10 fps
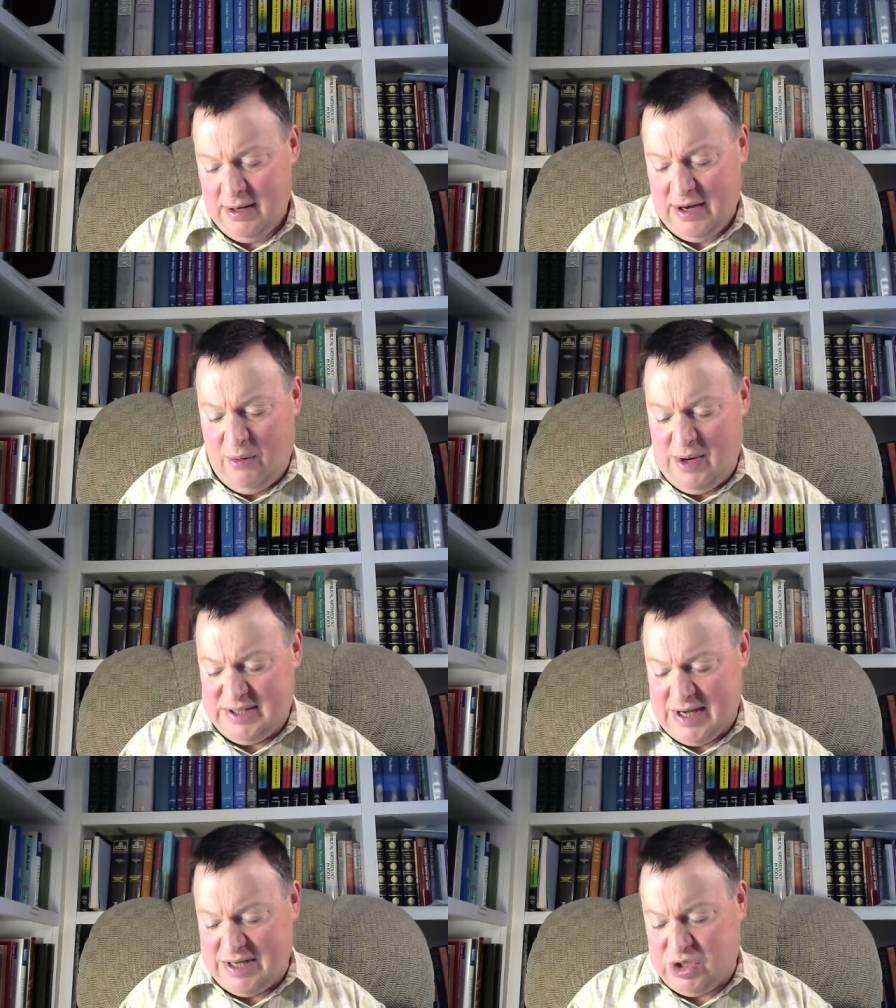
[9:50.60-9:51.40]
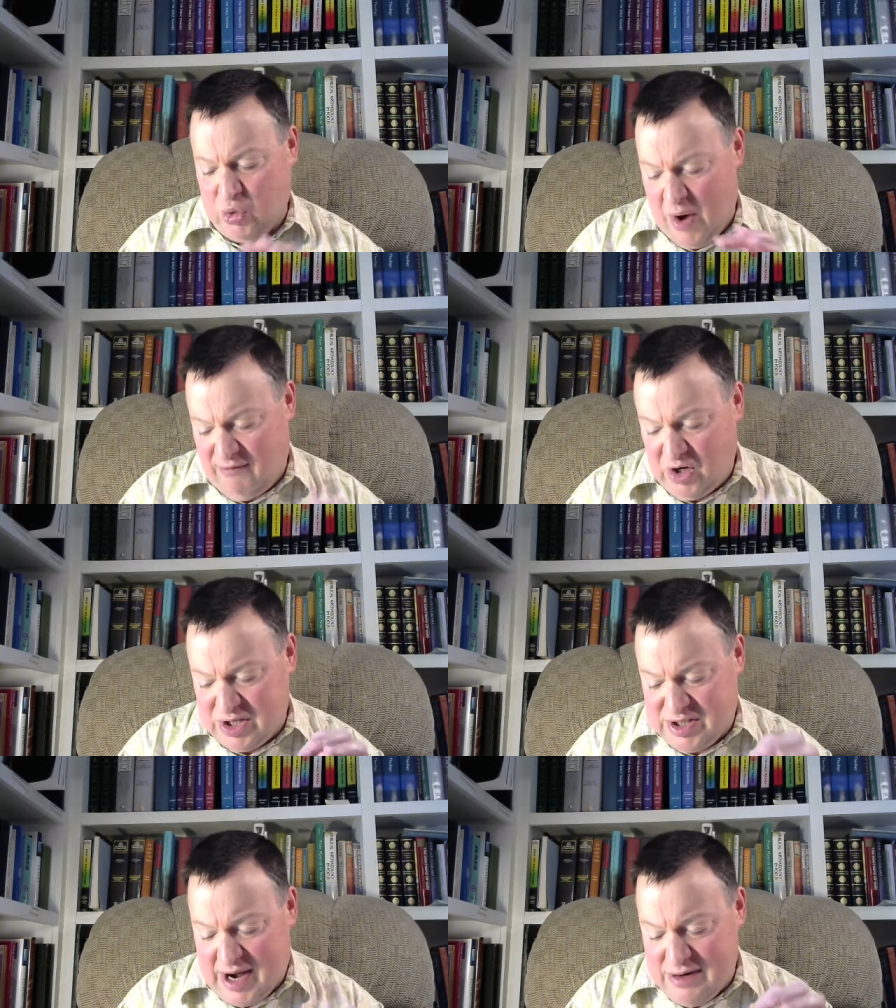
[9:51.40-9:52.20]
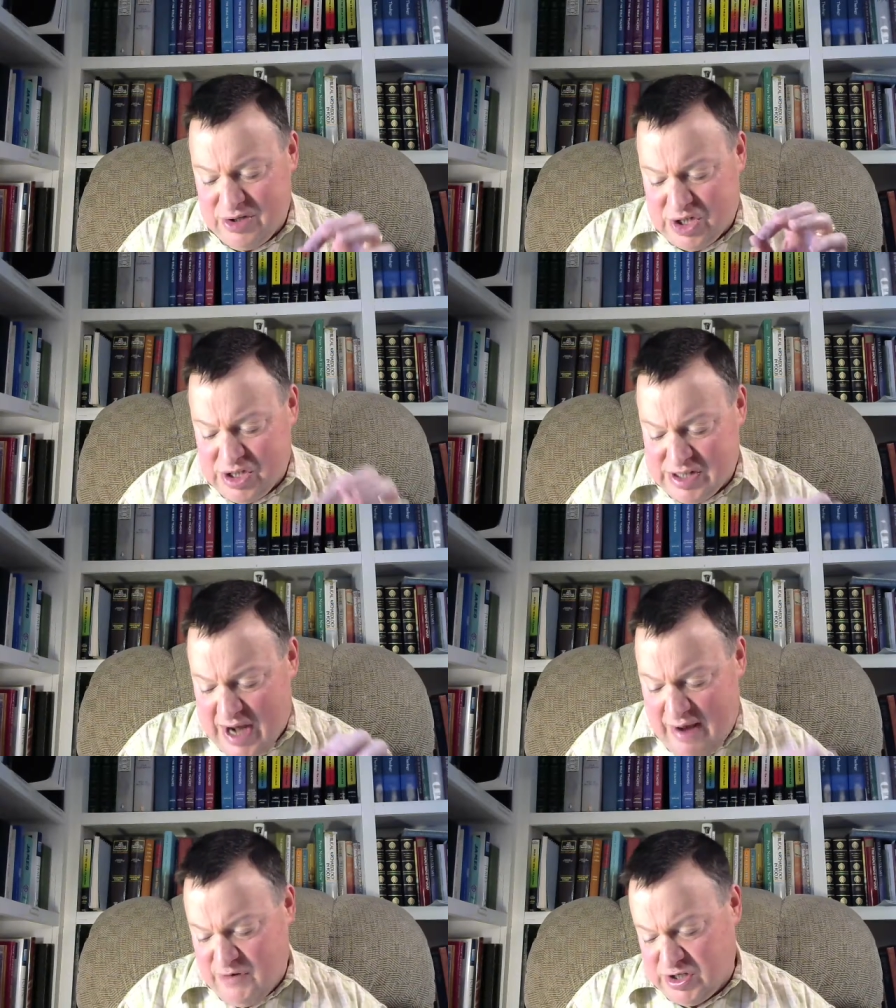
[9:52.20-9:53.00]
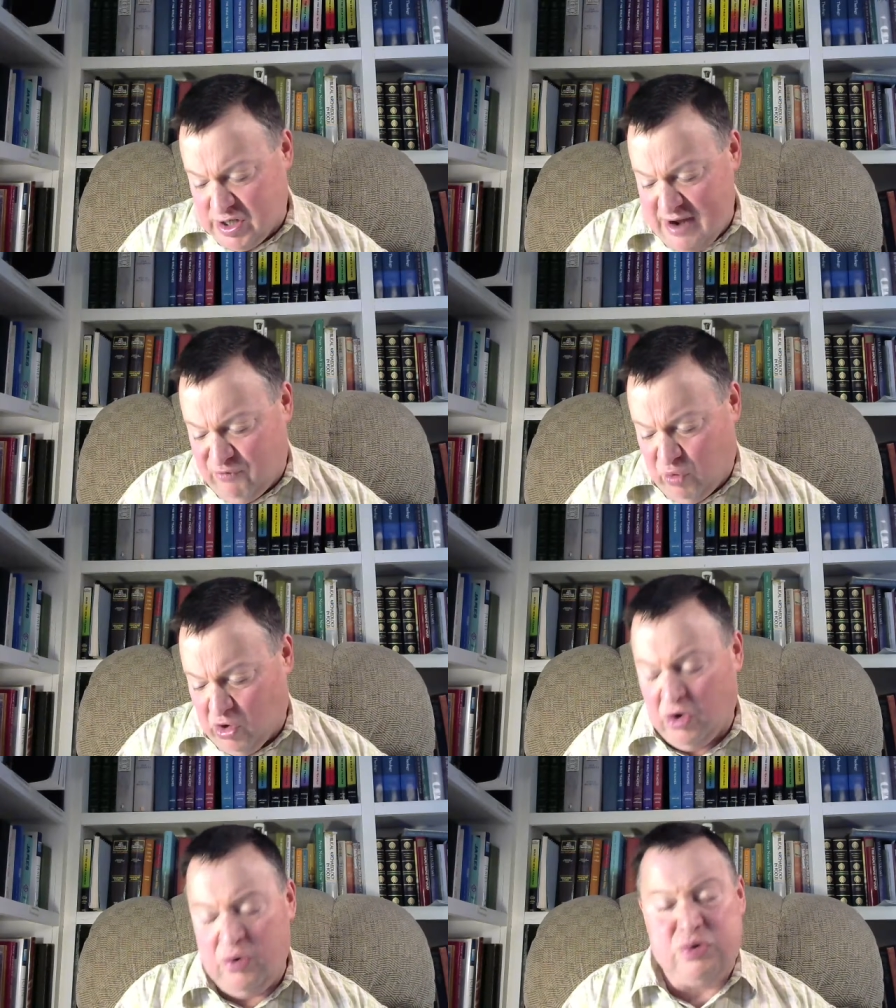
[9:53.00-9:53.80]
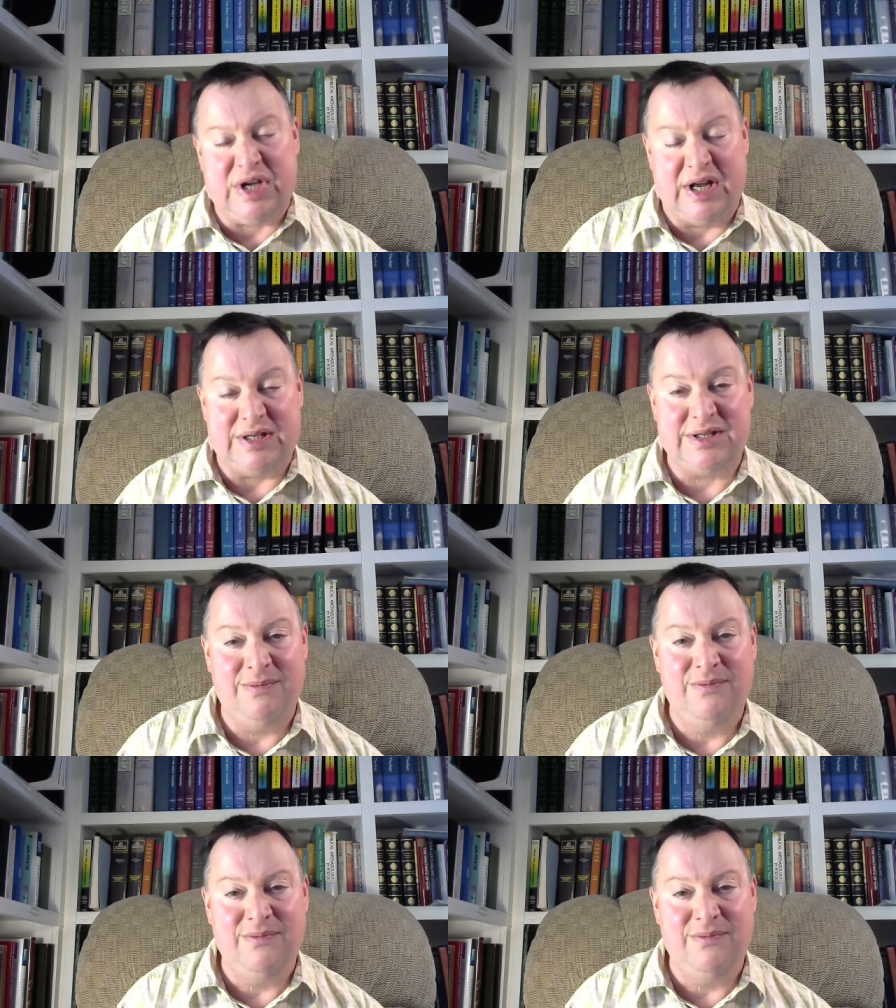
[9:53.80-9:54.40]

No, he says, whoever desires to save his life will lose it.